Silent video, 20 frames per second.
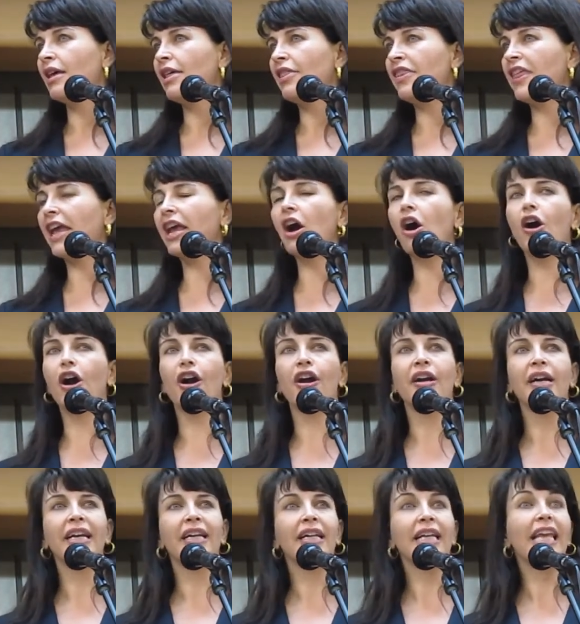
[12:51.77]
They are
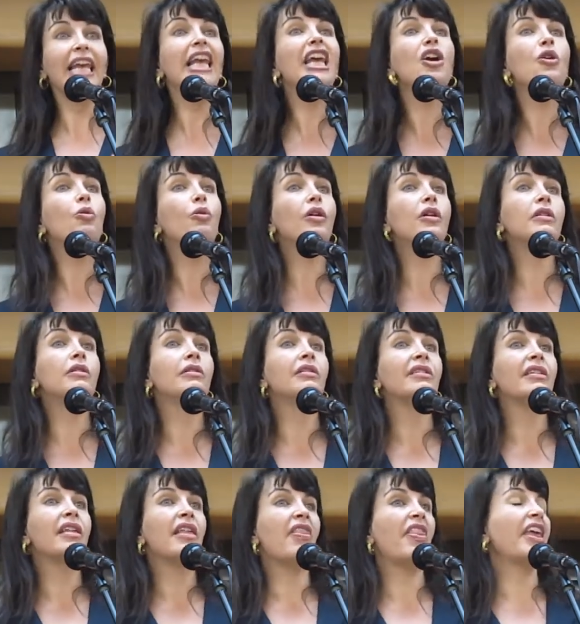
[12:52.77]
equal,
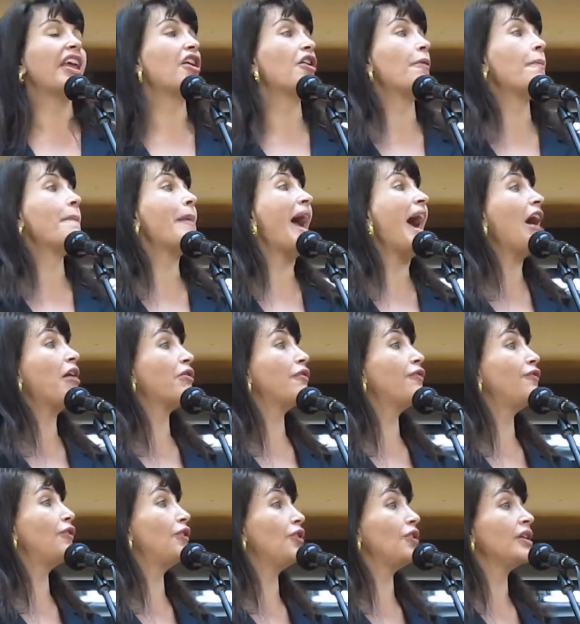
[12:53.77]
they are
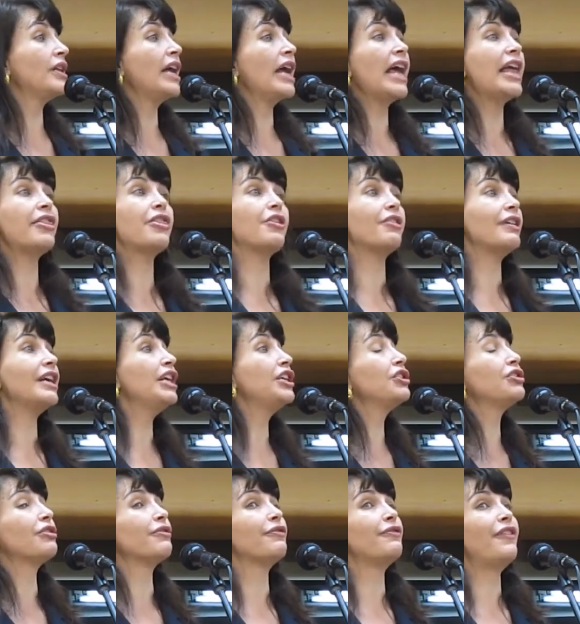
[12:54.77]
powerful, and they're in
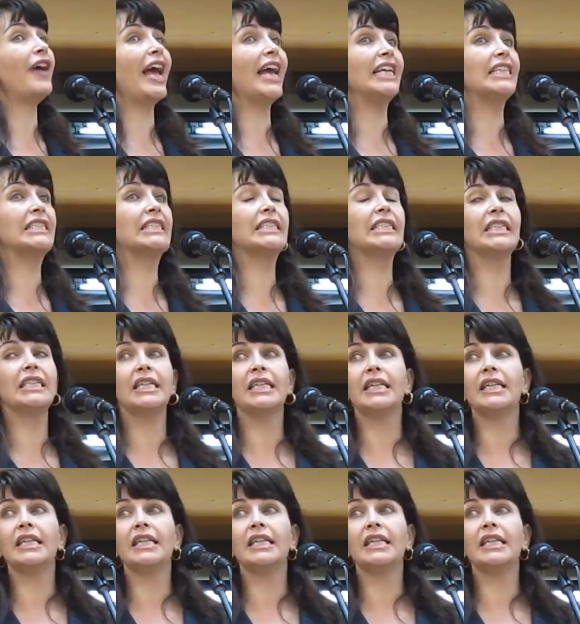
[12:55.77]
your face.